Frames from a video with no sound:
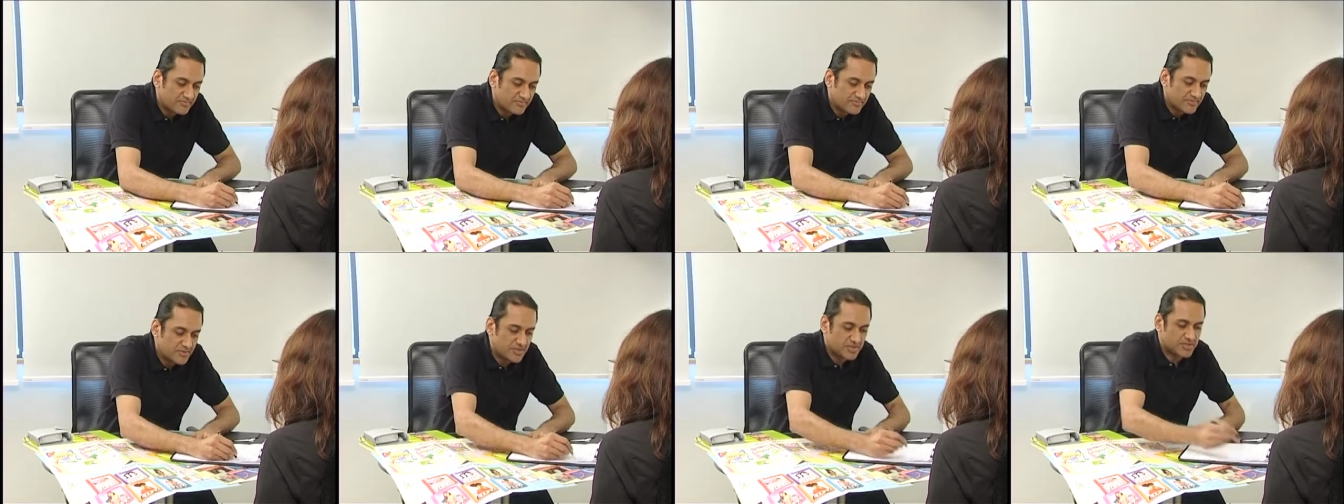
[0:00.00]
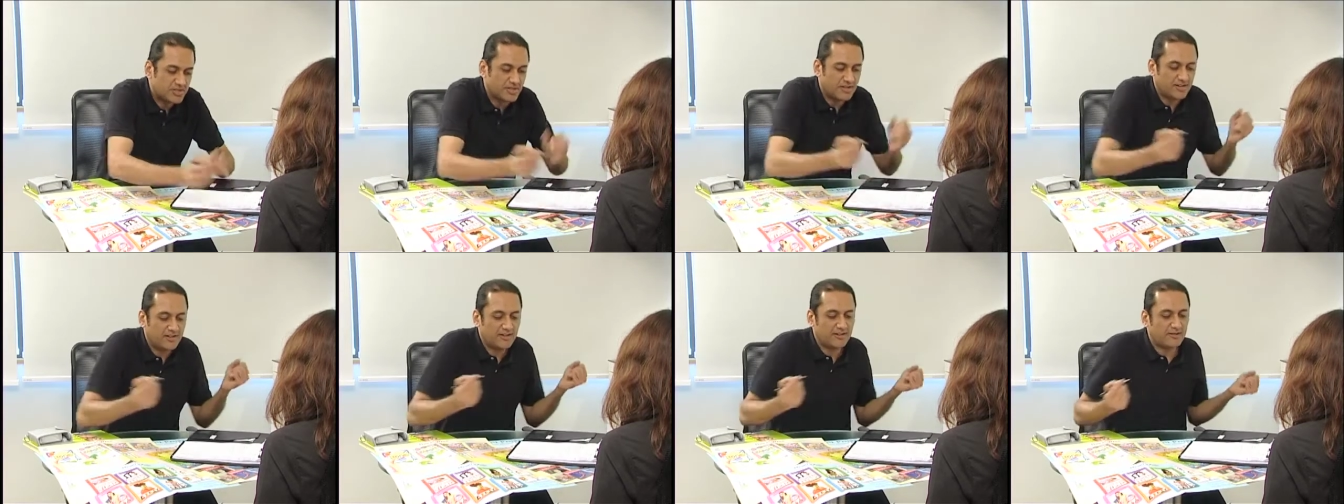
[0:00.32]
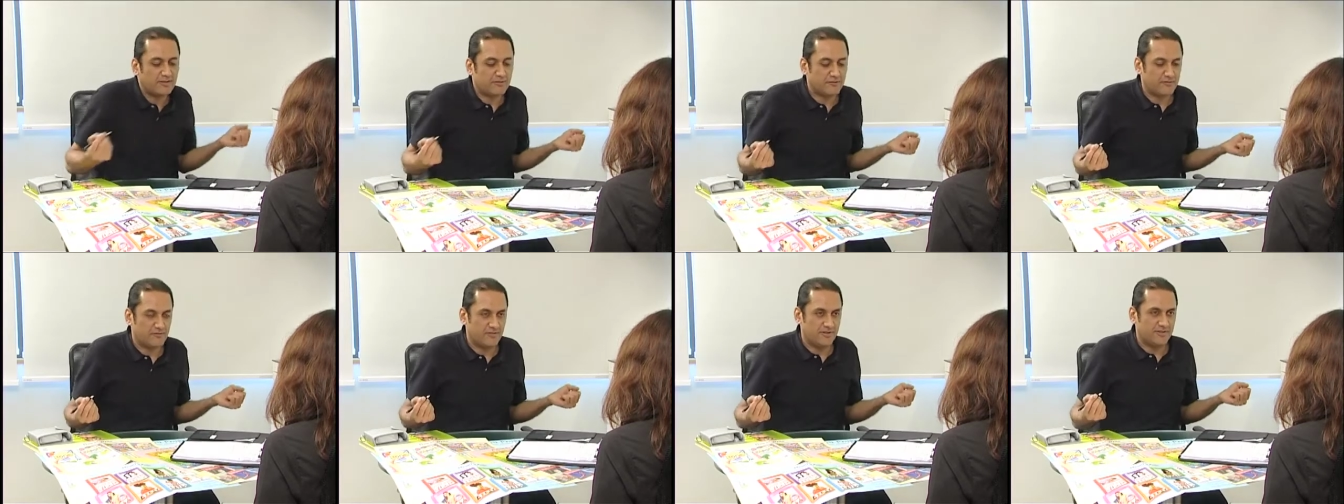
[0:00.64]
just a little
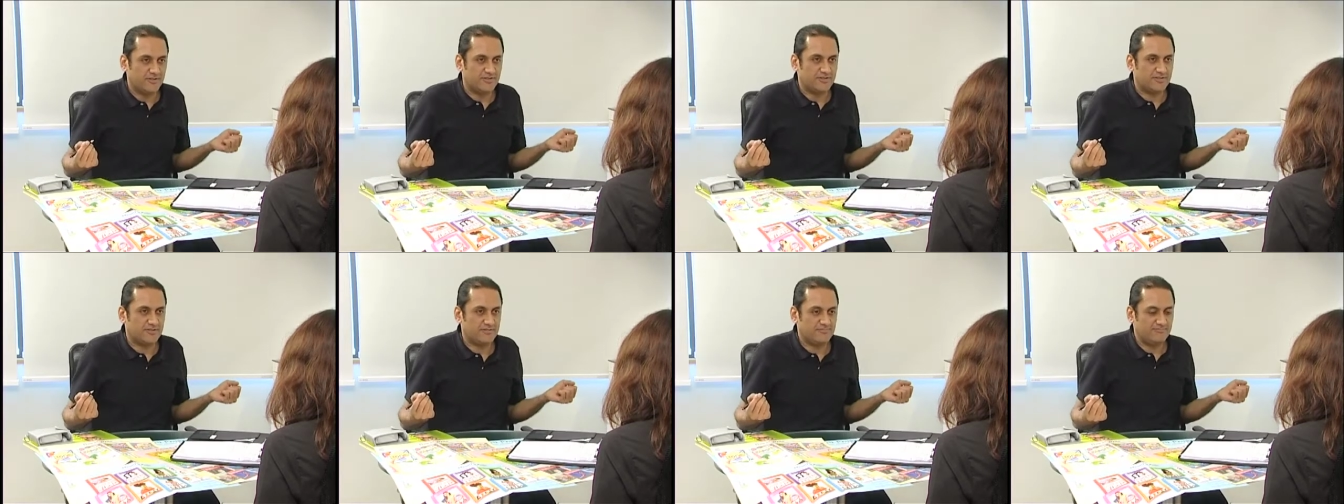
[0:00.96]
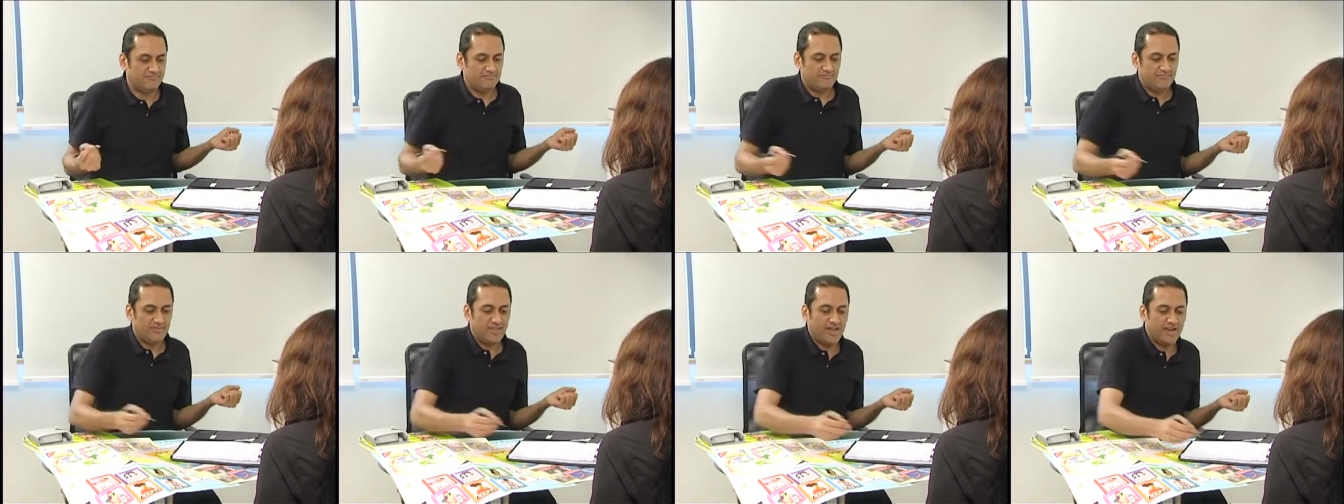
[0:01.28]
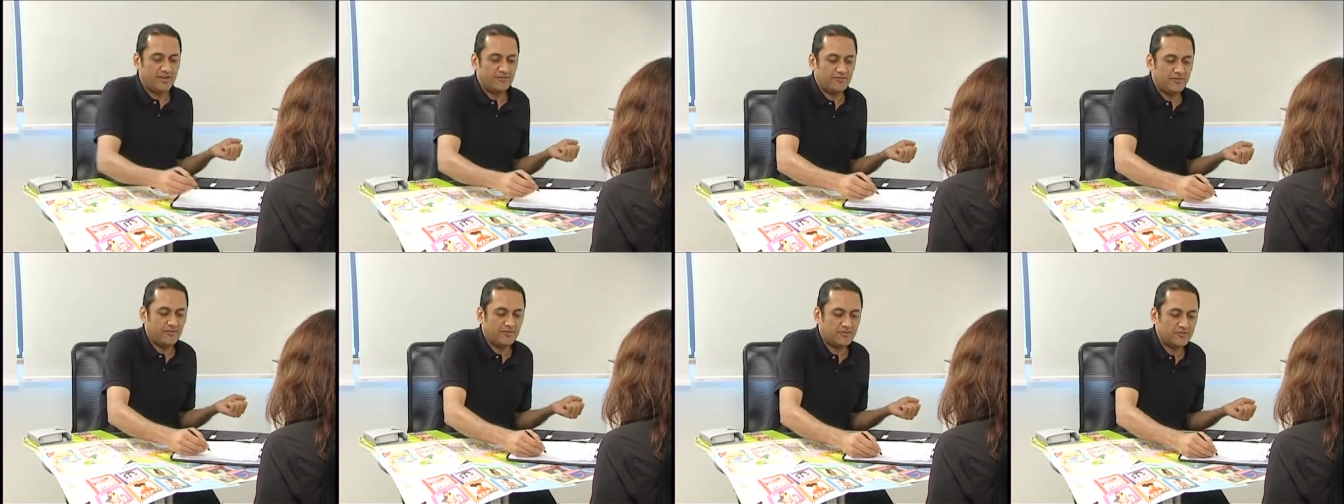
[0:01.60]
difference.
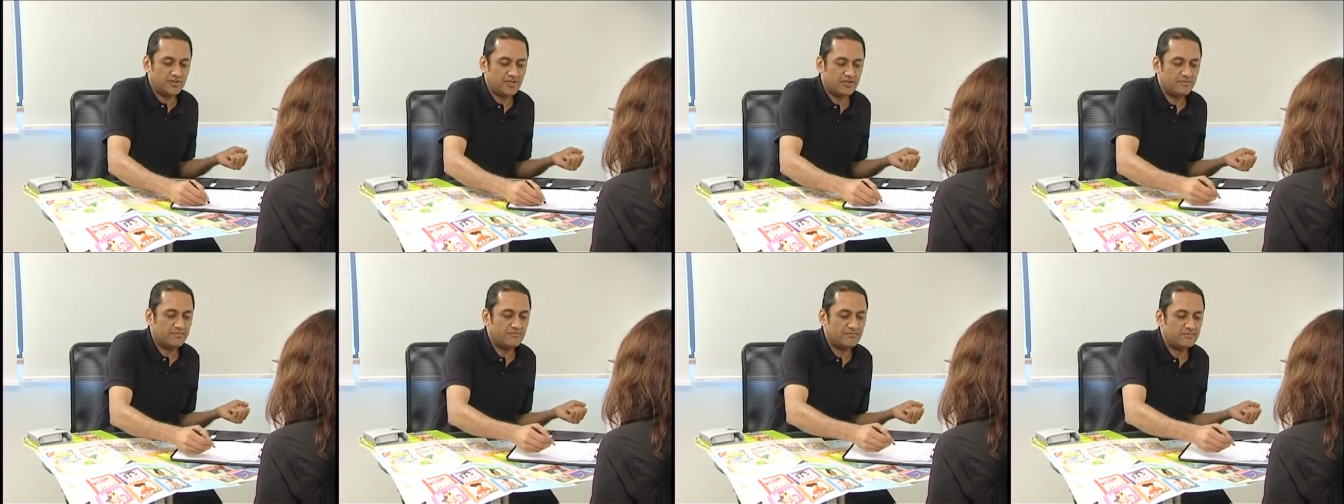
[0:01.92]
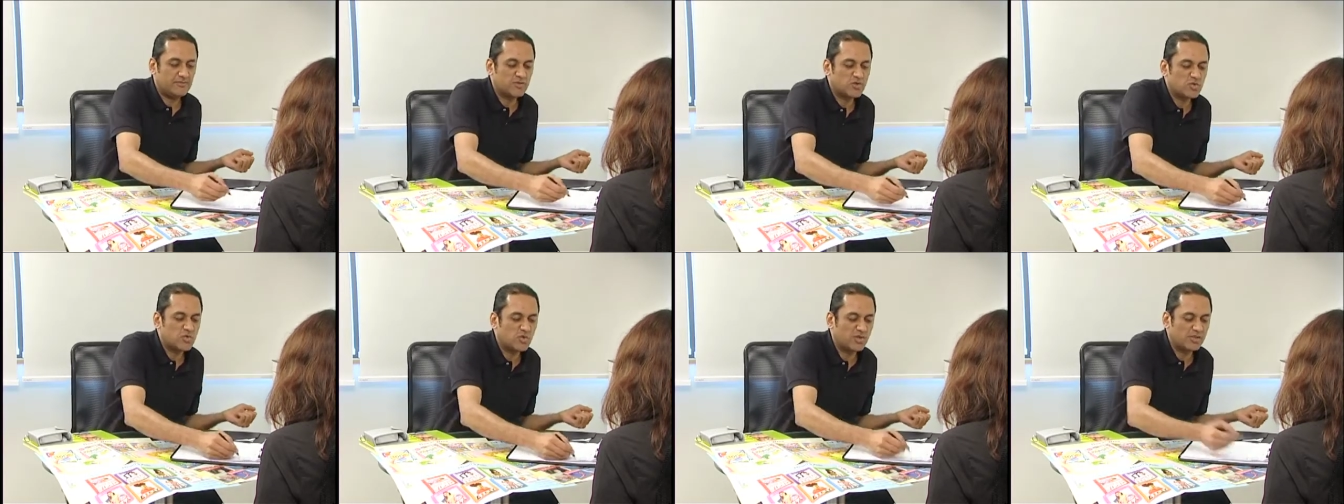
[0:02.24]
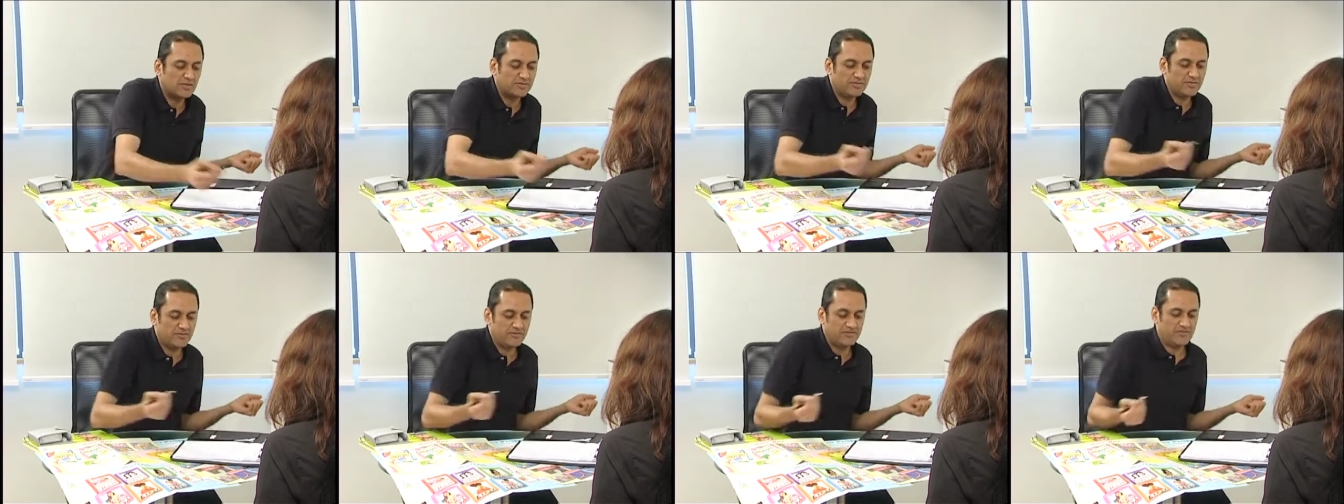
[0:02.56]
950,
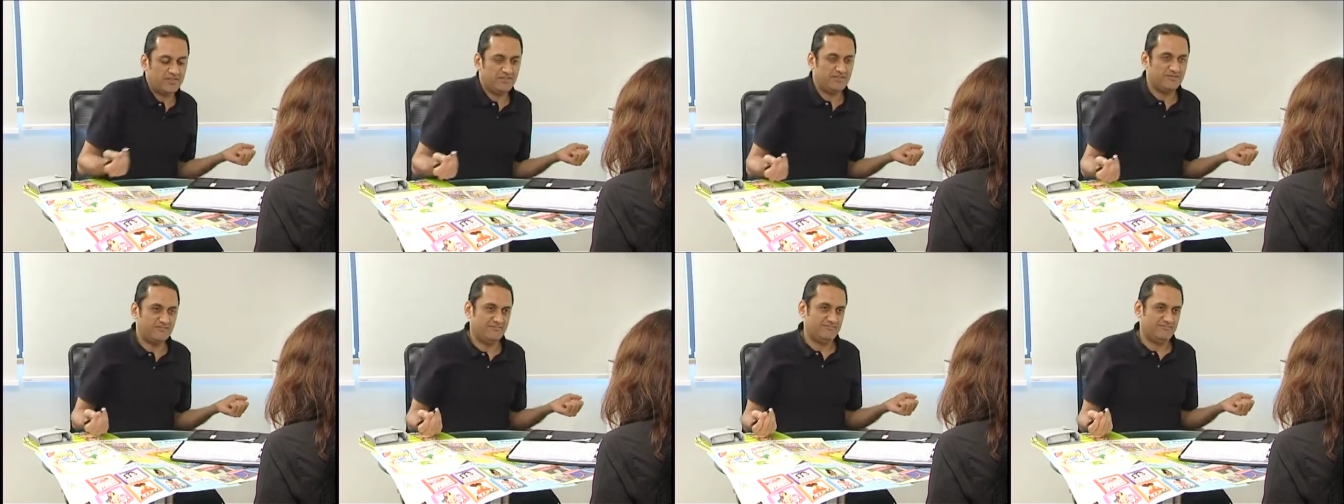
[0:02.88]
1250.